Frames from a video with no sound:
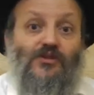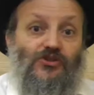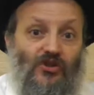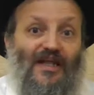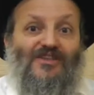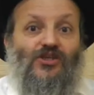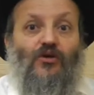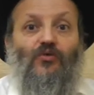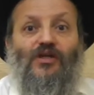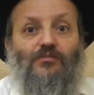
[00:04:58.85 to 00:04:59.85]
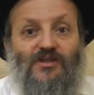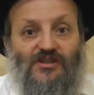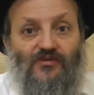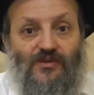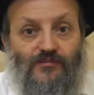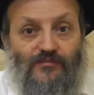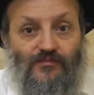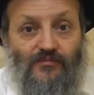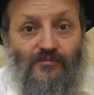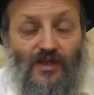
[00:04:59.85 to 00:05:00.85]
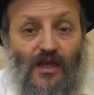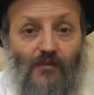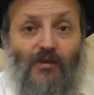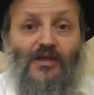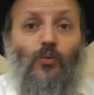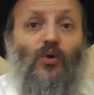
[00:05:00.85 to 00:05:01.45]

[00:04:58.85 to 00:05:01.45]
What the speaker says: So that's a great mitzvah. But